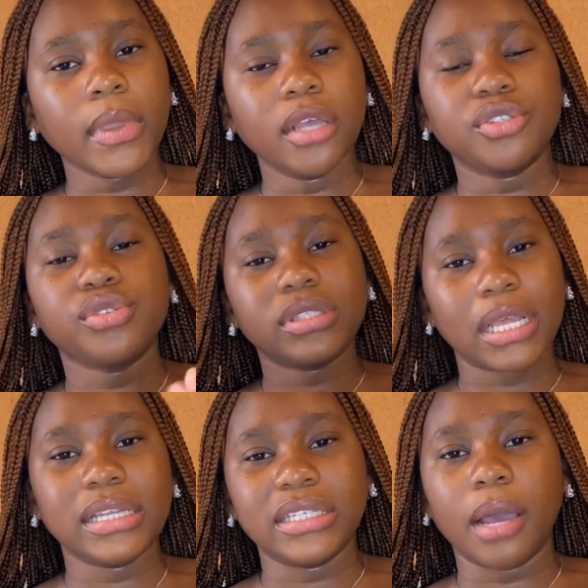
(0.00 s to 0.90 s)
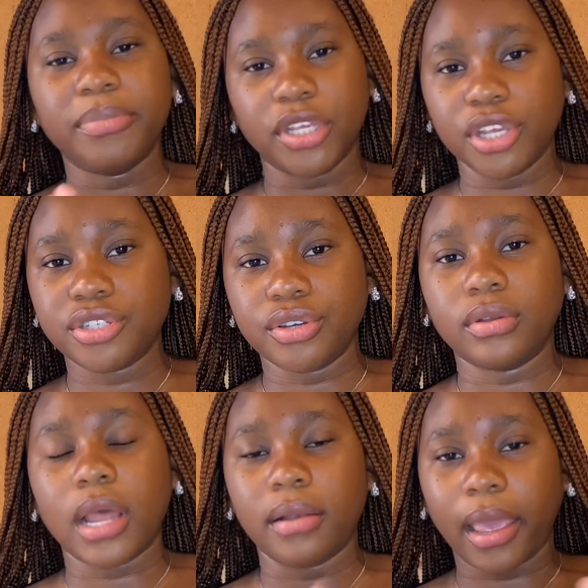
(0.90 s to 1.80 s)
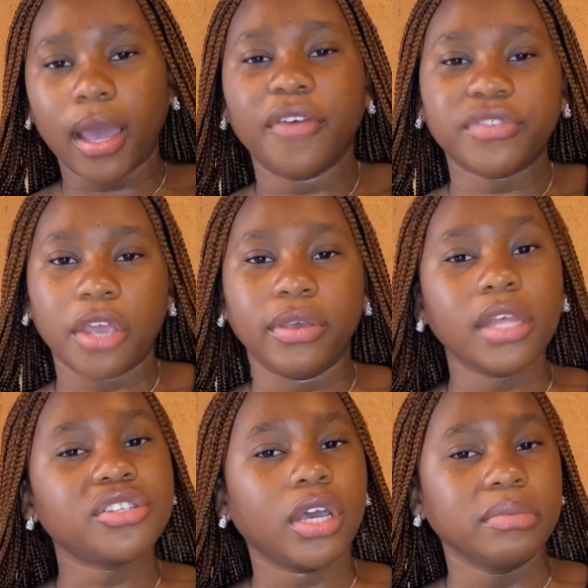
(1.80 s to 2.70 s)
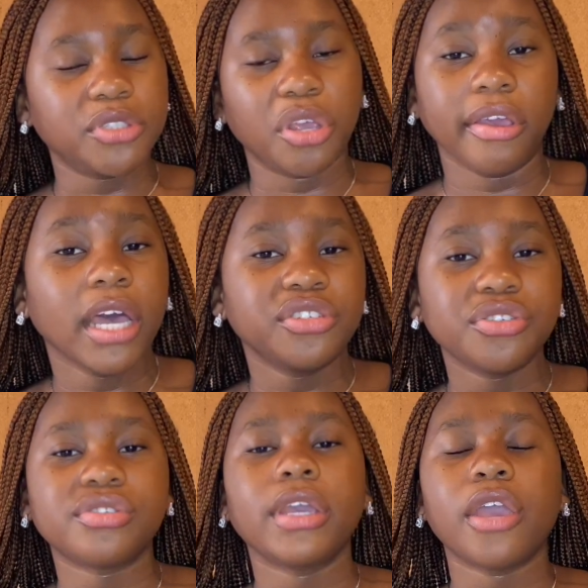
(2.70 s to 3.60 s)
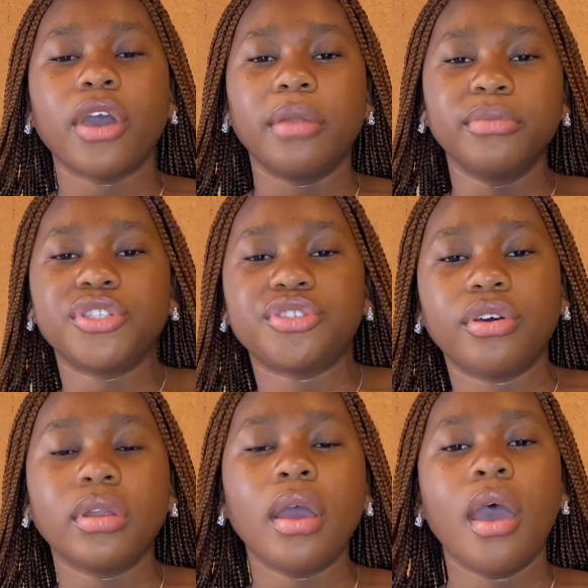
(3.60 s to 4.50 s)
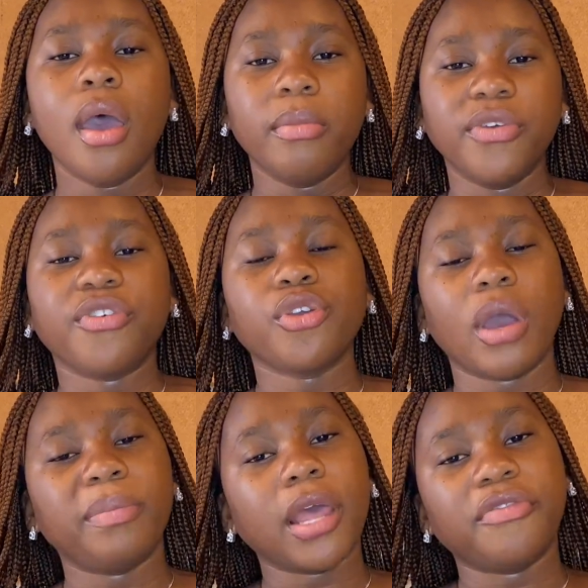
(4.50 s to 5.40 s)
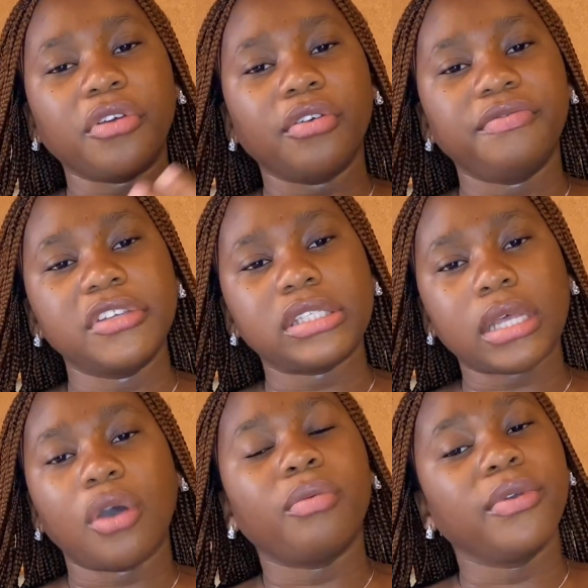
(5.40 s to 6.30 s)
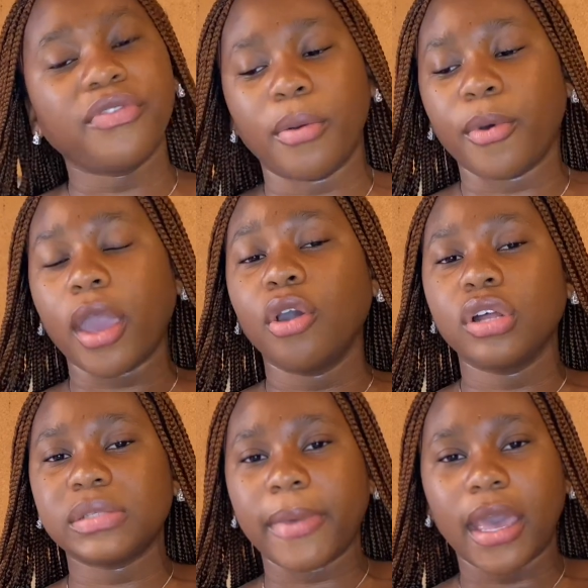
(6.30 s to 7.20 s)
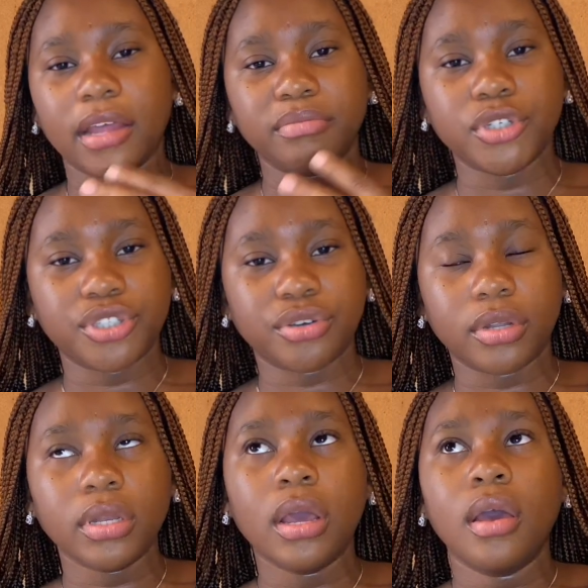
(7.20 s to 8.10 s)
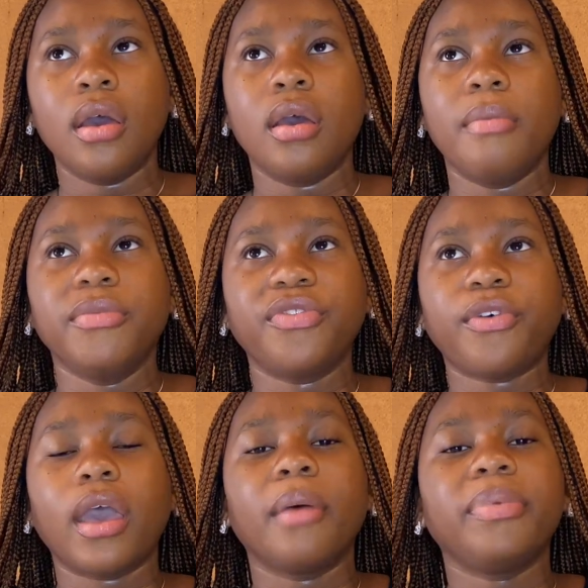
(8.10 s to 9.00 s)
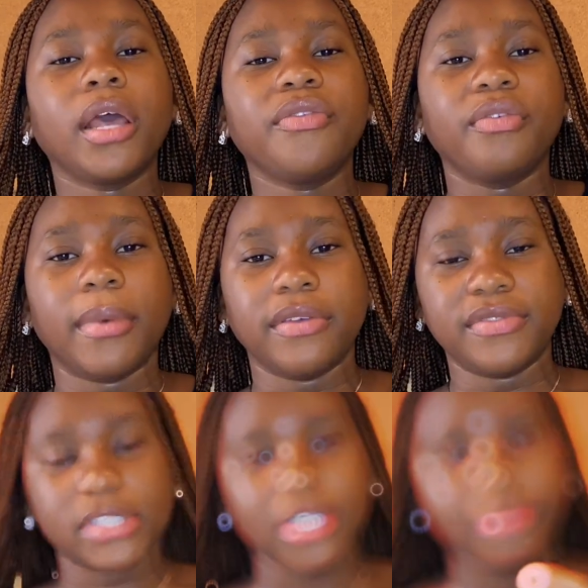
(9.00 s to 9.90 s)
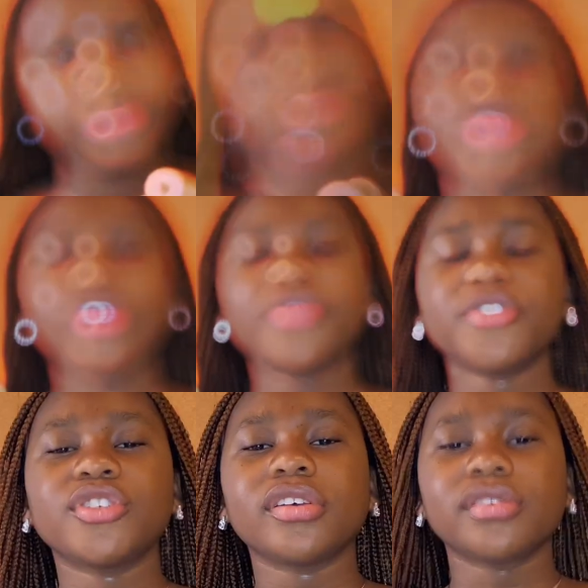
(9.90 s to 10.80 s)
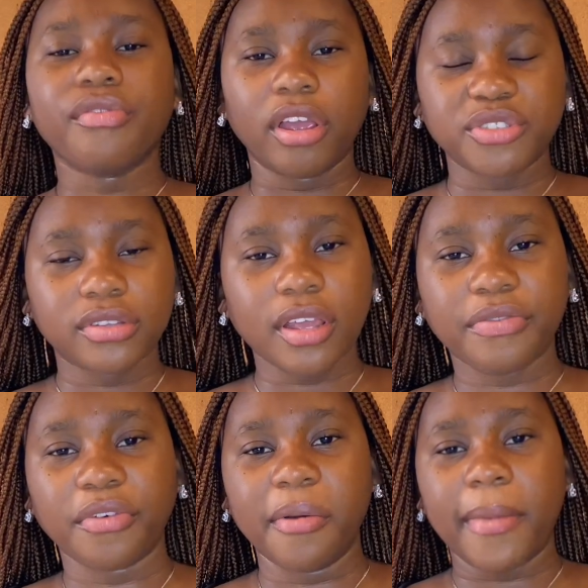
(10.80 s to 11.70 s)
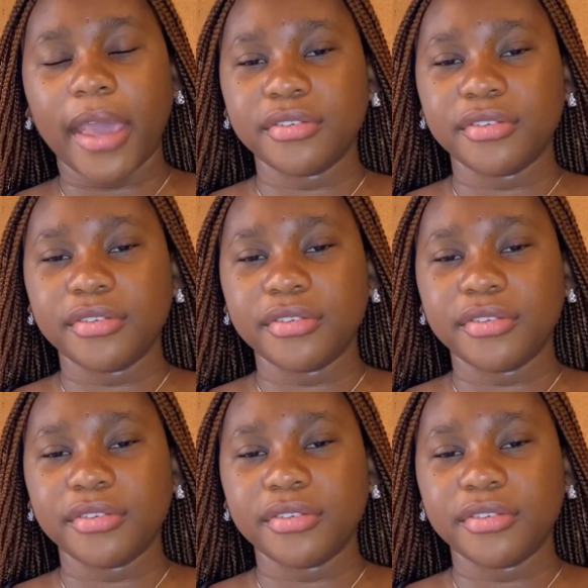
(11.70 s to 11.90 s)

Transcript: to start the application like after you get your admission you can choose to get your admission before you apply for your visa or before but i got my admission before I applied for my visa. So if you just graduated from high